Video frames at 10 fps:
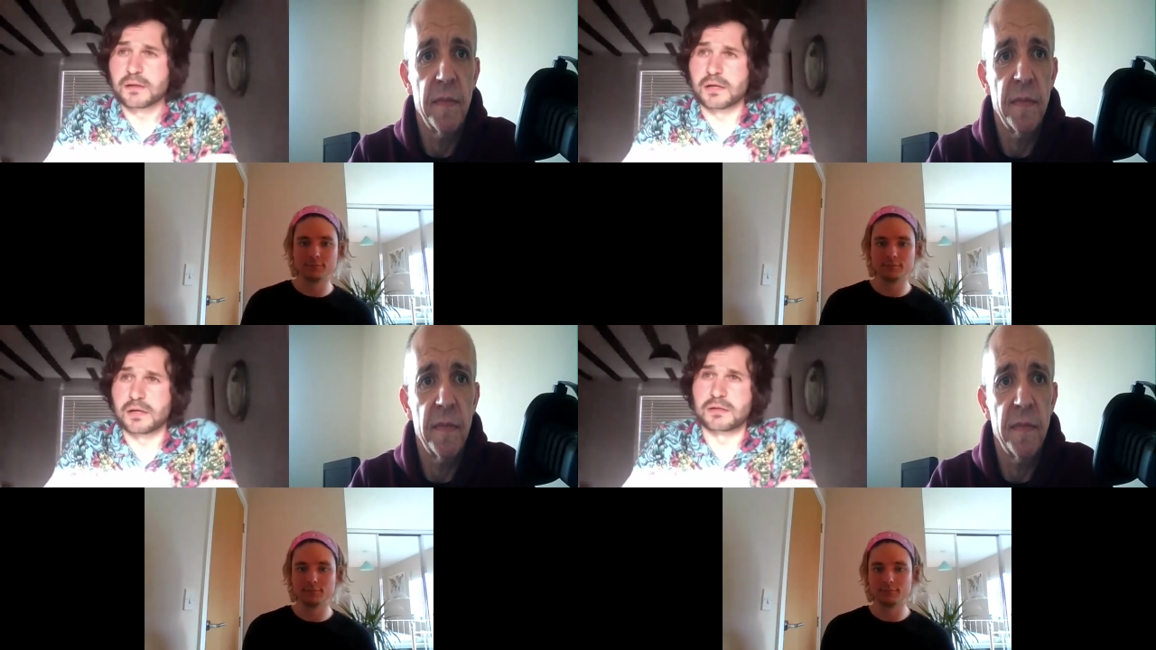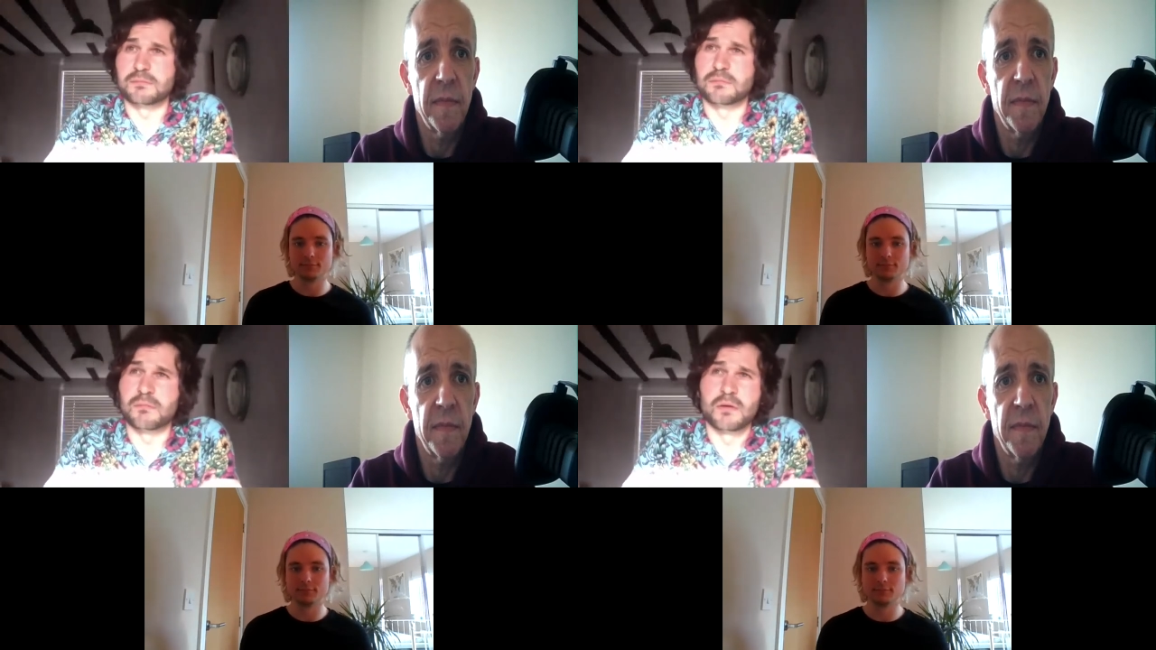
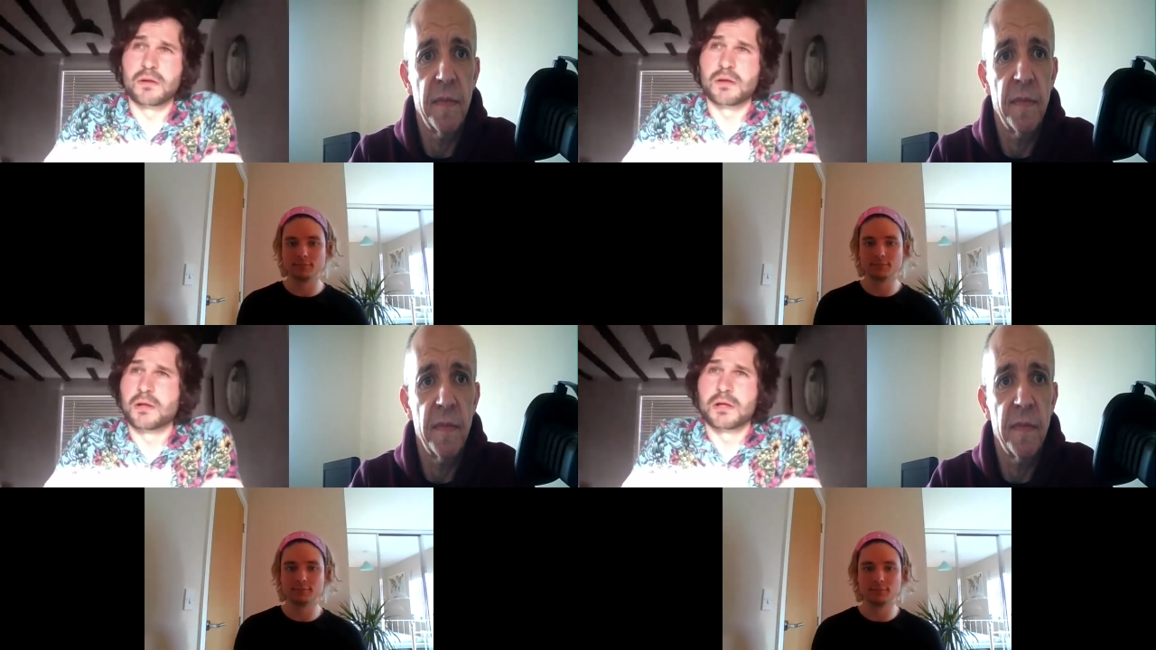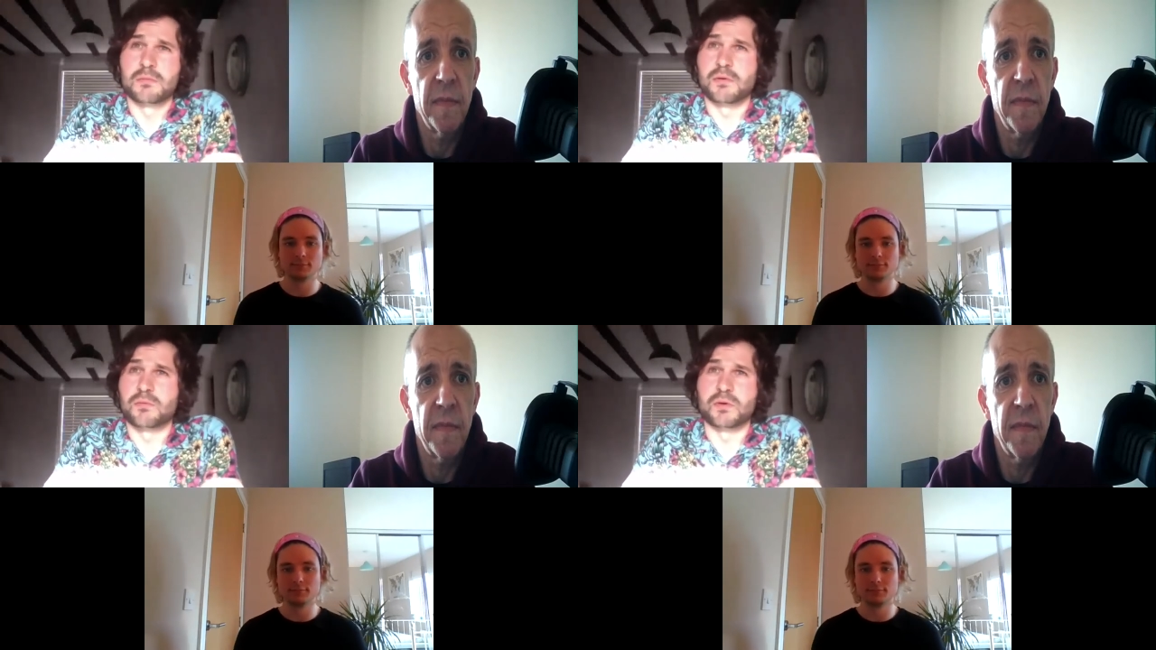Speaker 1: Um,
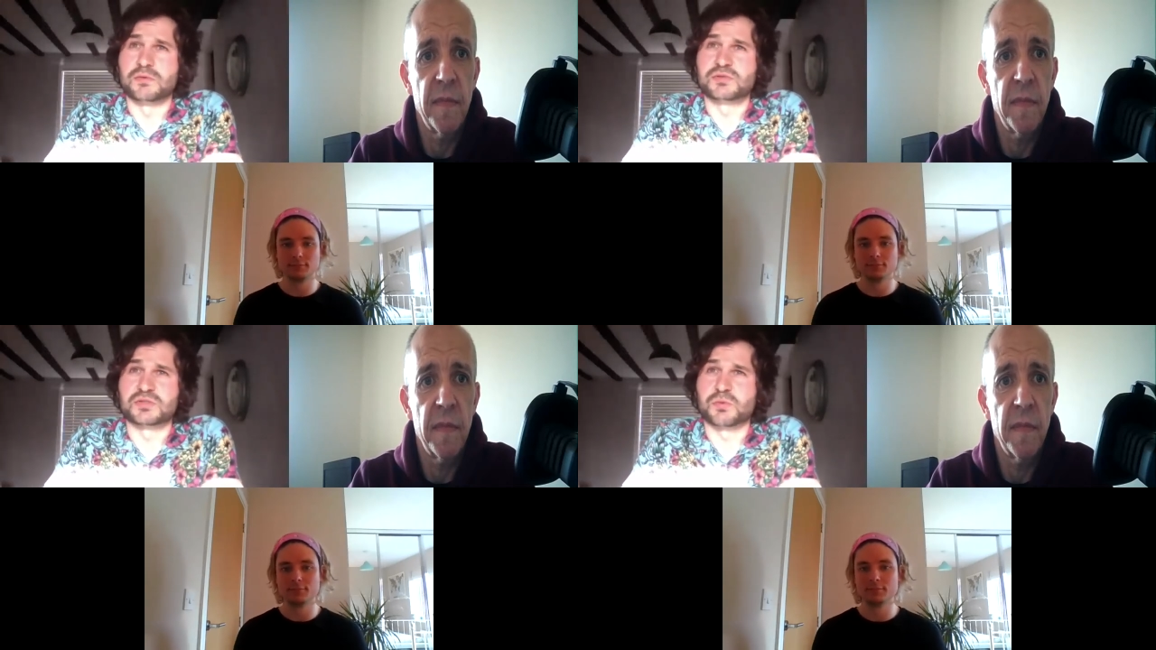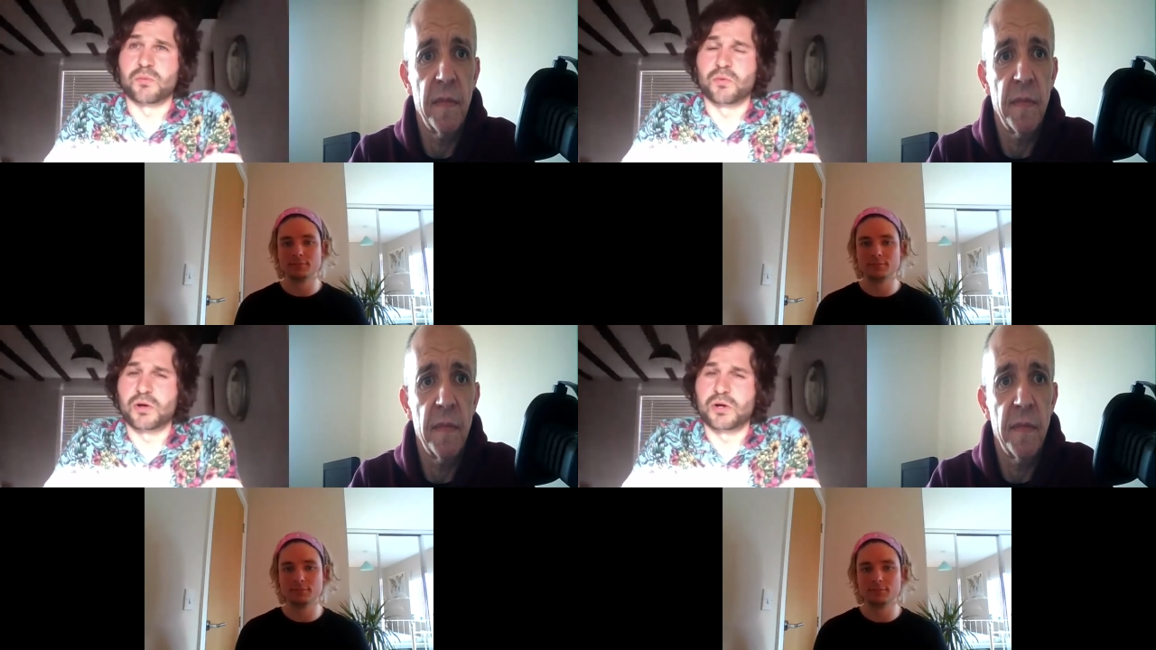it just
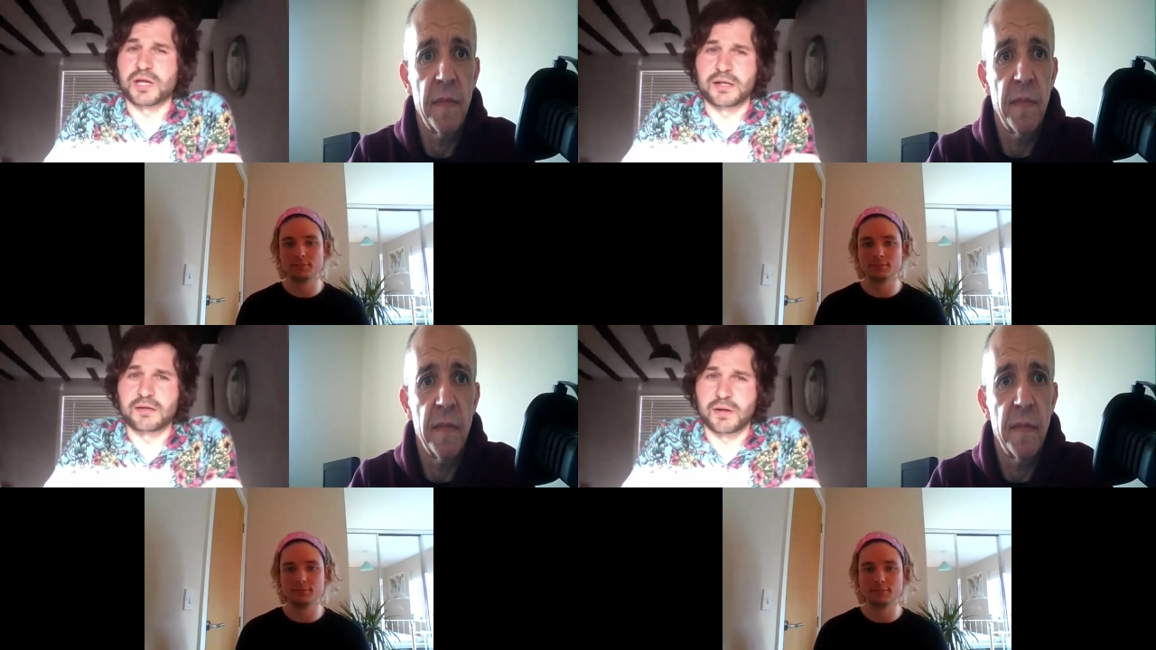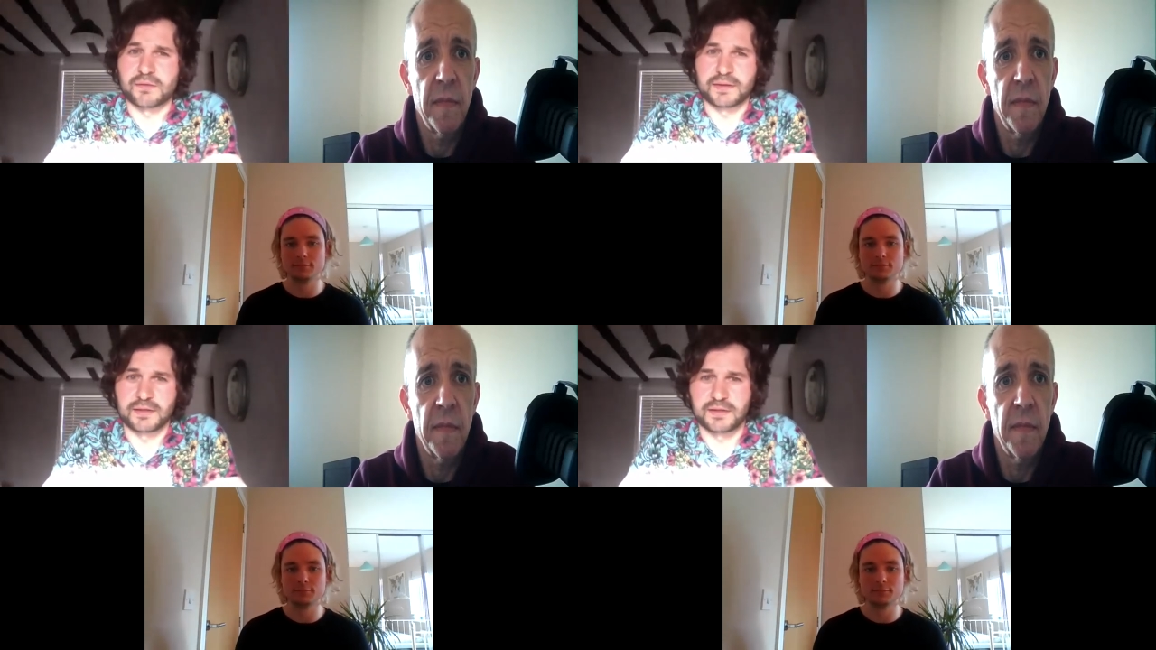wasn't working. I
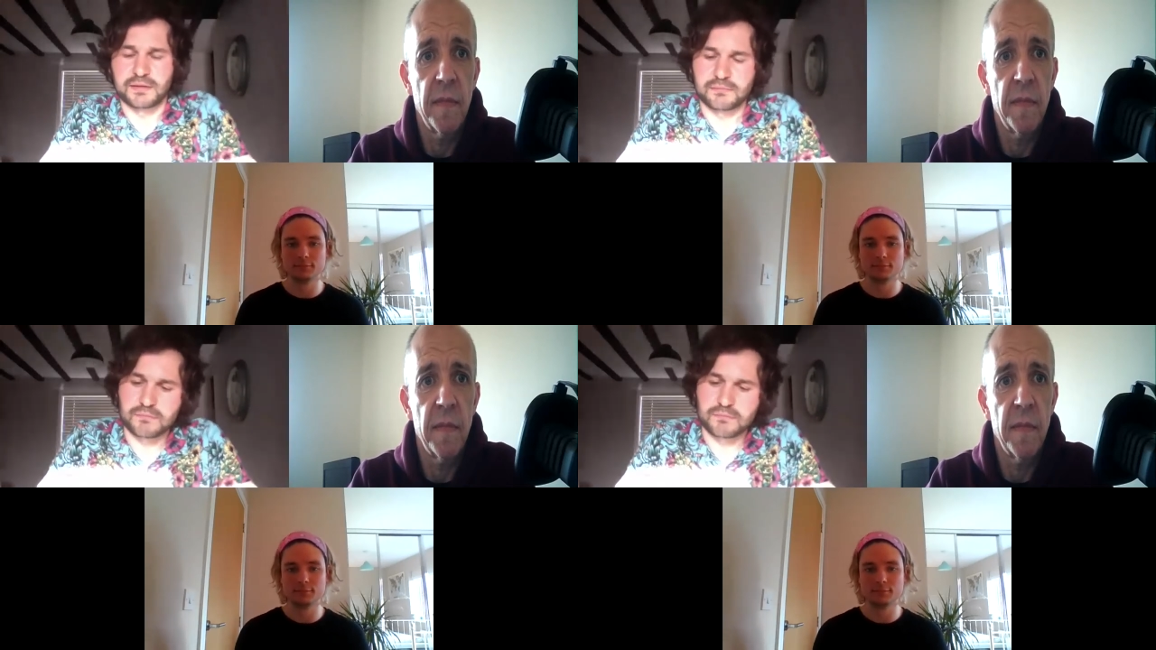think